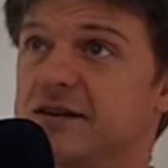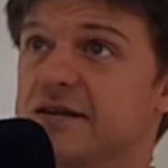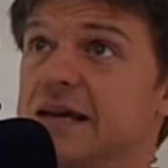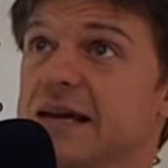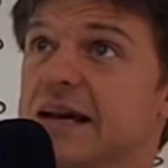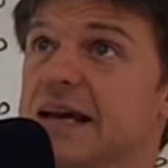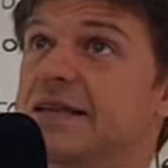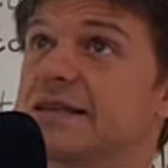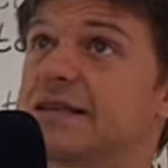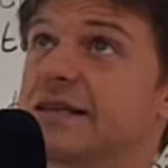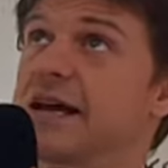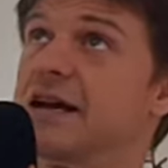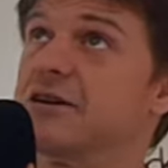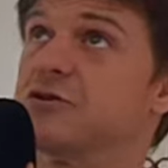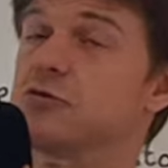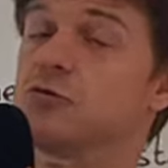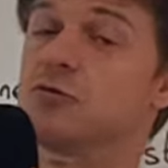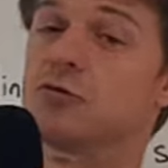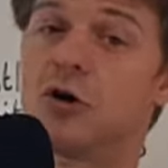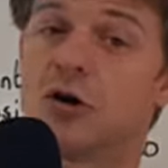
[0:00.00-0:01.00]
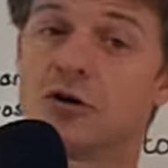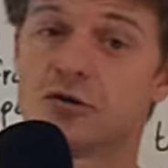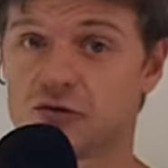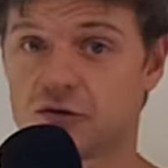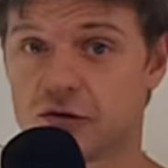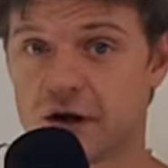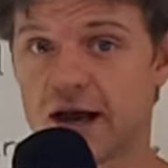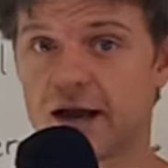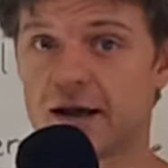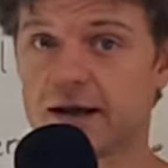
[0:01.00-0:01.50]
an international
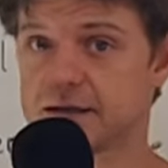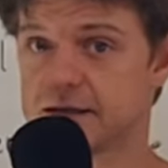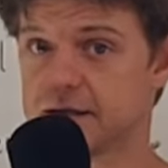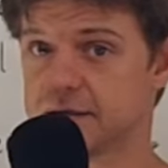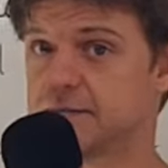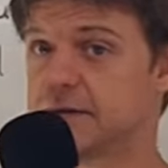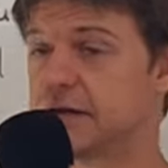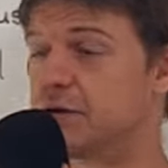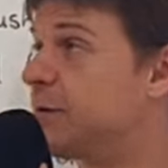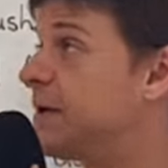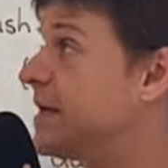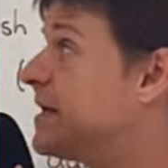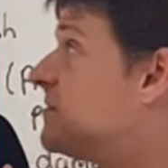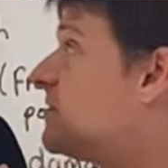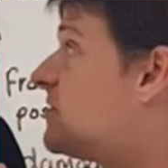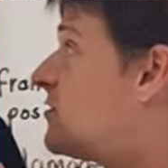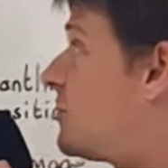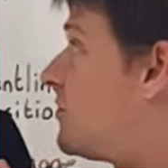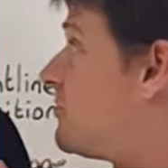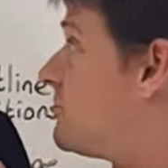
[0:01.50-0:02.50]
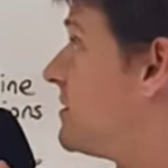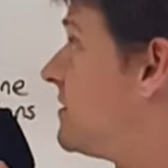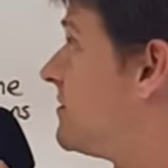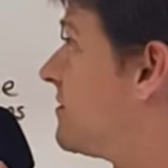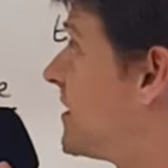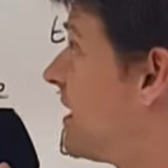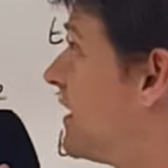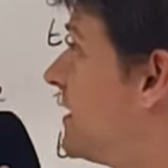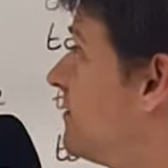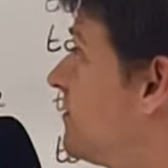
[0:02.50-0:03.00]
contract between sovereign
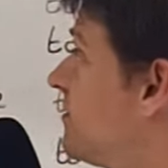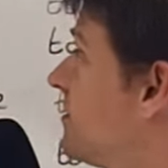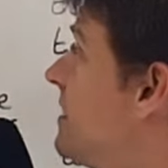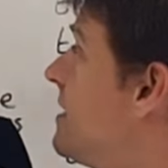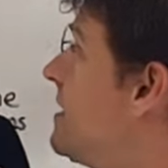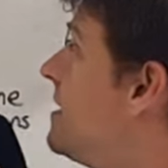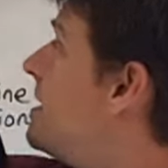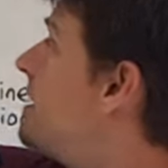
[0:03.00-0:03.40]
states.